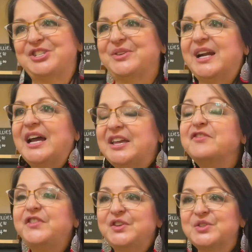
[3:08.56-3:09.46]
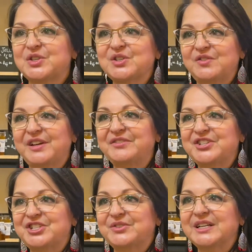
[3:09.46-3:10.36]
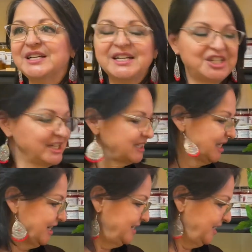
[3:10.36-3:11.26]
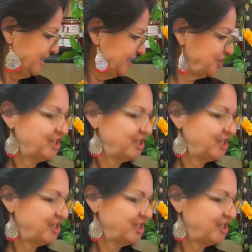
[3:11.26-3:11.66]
to it. I infused those flavors to it. Just like Nikki's